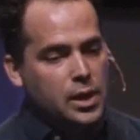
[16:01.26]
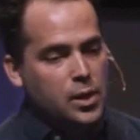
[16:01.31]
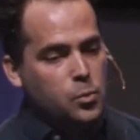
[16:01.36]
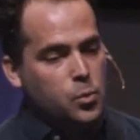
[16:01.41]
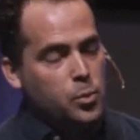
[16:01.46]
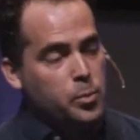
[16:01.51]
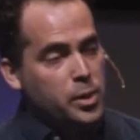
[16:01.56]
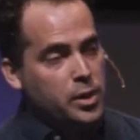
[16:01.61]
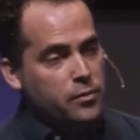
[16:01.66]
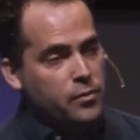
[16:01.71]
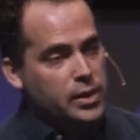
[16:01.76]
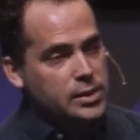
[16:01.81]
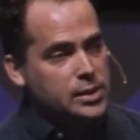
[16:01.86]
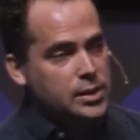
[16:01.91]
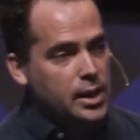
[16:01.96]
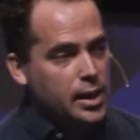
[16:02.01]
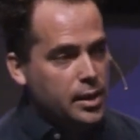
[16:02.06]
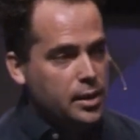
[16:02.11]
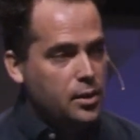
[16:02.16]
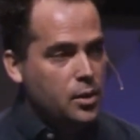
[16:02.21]
and we'll be
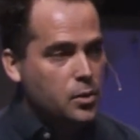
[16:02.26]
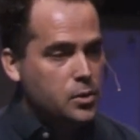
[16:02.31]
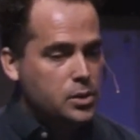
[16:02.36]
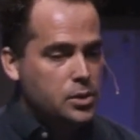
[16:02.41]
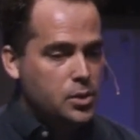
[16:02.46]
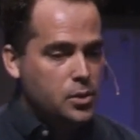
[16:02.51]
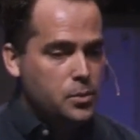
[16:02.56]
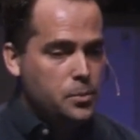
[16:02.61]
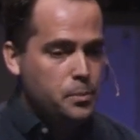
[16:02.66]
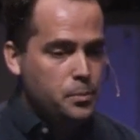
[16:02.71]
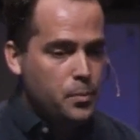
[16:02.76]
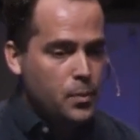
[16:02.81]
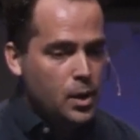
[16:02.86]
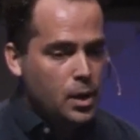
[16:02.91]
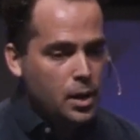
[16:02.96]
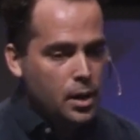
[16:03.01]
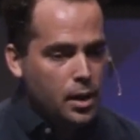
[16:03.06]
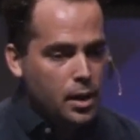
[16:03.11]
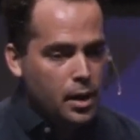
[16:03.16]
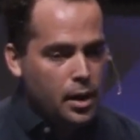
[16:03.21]
investigating those soon.
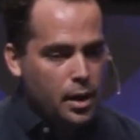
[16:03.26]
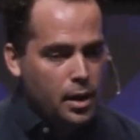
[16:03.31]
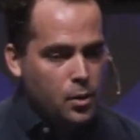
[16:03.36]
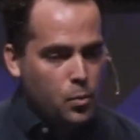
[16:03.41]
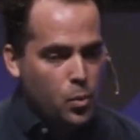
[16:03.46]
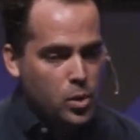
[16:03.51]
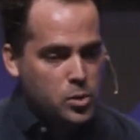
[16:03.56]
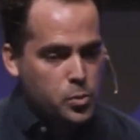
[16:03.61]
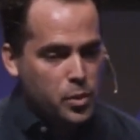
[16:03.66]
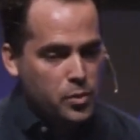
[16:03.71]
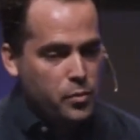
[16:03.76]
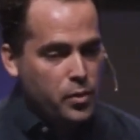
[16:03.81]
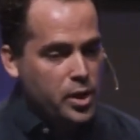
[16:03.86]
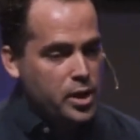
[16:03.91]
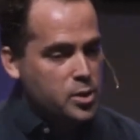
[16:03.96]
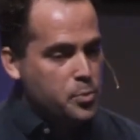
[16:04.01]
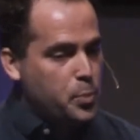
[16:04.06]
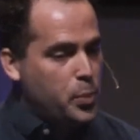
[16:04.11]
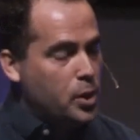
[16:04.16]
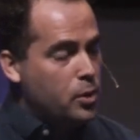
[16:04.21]
And once we
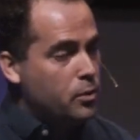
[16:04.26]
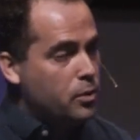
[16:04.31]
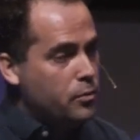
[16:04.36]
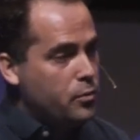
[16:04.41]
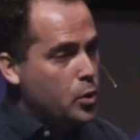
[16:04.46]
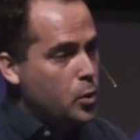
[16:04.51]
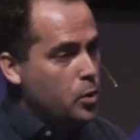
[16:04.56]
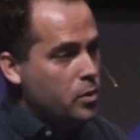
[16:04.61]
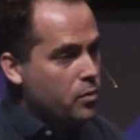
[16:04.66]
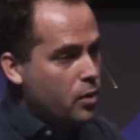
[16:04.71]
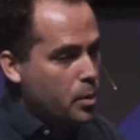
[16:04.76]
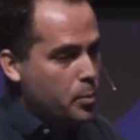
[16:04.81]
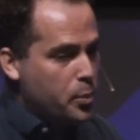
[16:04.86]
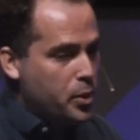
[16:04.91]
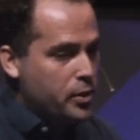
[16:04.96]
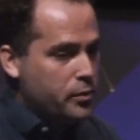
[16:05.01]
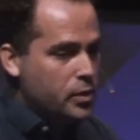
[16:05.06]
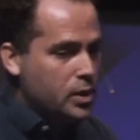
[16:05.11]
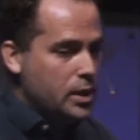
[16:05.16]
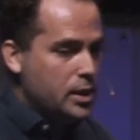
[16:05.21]
finish peer review of our
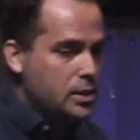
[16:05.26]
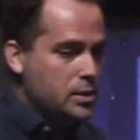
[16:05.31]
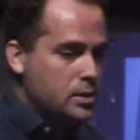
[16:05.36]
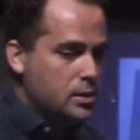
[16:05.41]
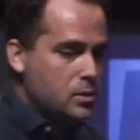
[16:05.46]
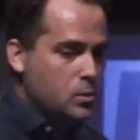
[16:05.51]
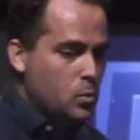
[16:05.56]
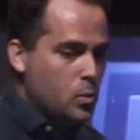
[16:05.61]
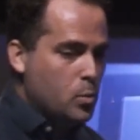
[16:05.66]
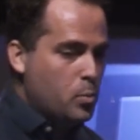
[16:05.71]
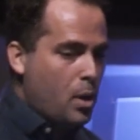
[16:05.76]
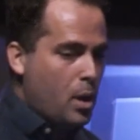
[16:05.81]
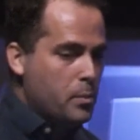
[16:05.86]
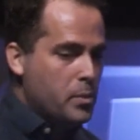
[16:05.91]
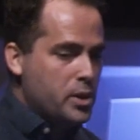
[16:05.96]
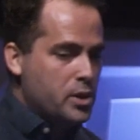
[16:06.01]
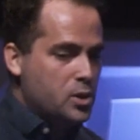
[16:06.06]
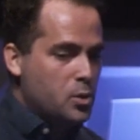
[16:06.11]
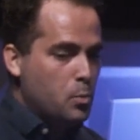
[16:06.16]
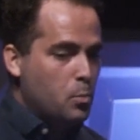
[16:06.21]
pre release, we'll
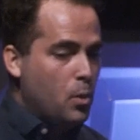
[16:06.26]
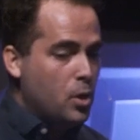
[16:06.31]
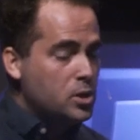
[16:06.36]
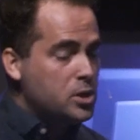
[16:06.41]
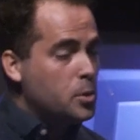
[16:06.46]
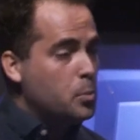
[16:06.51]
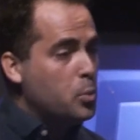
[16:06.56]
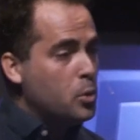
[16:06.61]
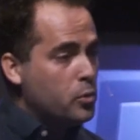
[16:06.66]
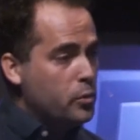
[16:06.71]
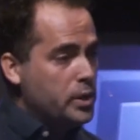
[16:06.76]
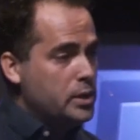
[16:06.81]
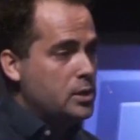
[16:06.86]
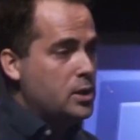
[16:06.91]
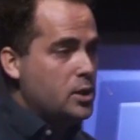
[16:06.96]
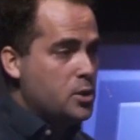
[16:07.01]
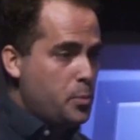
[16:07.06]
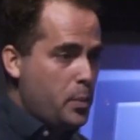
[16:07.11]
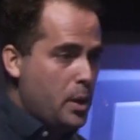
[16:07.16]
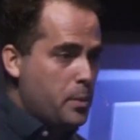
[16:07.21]
publish multiple
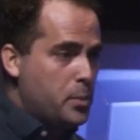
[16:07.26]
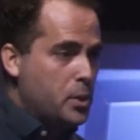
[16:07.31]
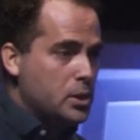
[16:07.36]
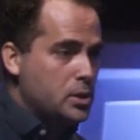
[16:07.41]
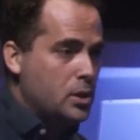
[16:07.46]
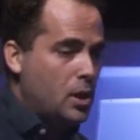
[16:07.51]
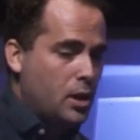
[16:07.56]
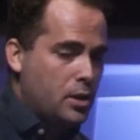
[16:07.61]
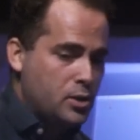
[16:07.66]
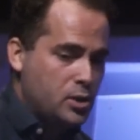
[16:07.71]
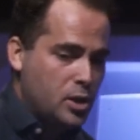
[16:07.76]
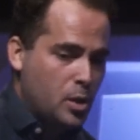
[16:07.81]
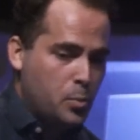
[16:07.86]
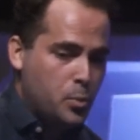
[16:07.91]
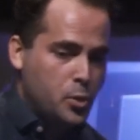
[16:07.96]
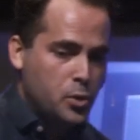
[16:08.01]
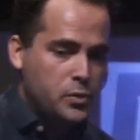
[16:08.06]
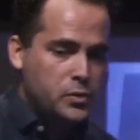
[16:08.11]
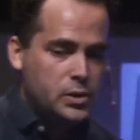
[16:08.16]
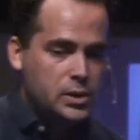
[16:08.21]
research papers on shell
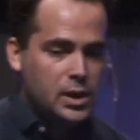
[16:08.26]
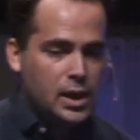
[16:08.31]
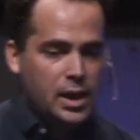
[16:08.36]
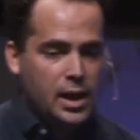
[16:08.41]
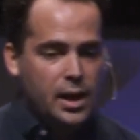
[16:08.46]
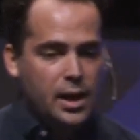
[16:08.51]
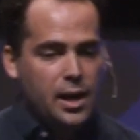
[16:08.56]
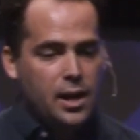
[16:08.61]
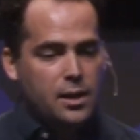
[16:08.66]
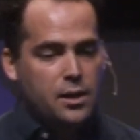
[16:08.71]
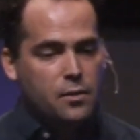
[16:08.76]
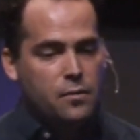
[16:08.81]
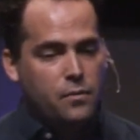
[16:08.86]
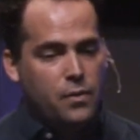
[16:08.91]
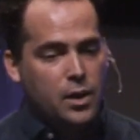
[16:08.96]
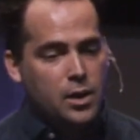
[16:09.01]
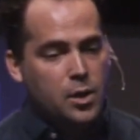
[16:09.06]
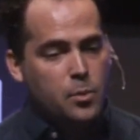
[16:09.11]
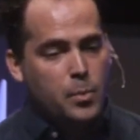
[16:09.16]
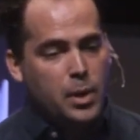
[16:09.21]
proofs and the
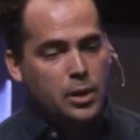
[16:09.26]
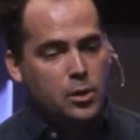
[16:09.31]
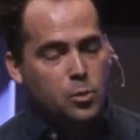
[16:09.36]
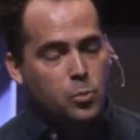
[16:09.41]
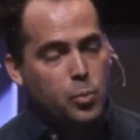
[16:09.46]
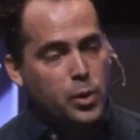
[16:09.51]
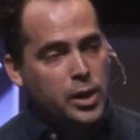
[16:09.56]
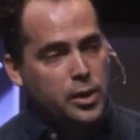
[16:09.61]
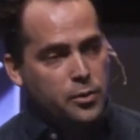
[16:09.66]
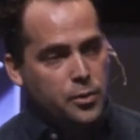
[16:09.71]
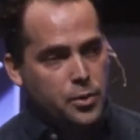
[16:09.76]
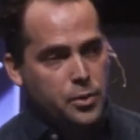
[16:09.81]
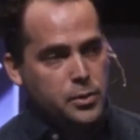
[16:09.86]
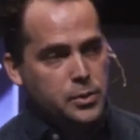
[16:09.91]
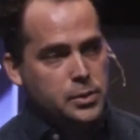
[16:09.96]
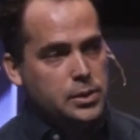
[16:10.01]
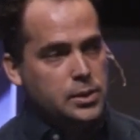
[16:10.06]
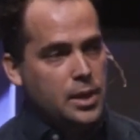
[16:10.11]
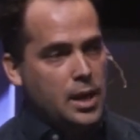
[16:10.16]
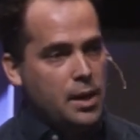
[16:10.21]
fundamental
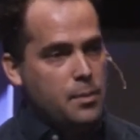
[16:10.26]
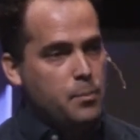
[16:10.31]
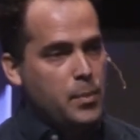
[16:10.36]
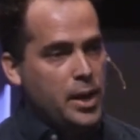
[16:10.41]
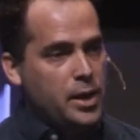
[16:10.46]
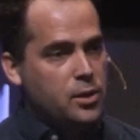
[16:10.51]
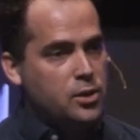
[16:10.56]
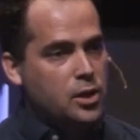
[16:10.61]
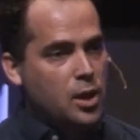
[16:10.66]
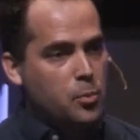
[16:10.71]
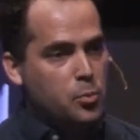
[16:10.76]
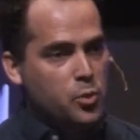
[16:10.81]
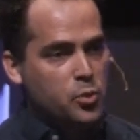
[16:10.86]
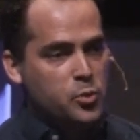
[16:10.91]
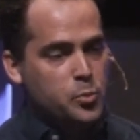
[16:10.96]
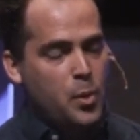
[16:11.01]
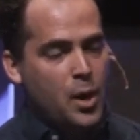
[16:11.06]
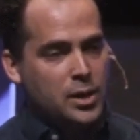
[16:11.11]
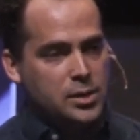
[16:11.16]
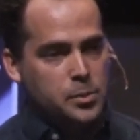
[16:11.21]
breakthroughs that made shell proofs
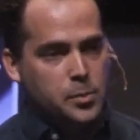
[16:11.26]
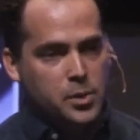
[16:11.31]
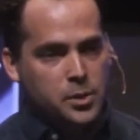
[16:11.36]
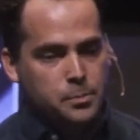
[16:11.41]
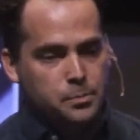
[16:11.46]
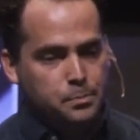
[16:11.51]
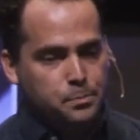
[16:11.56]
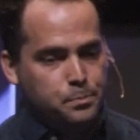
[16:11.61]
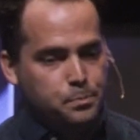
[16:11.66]
possible.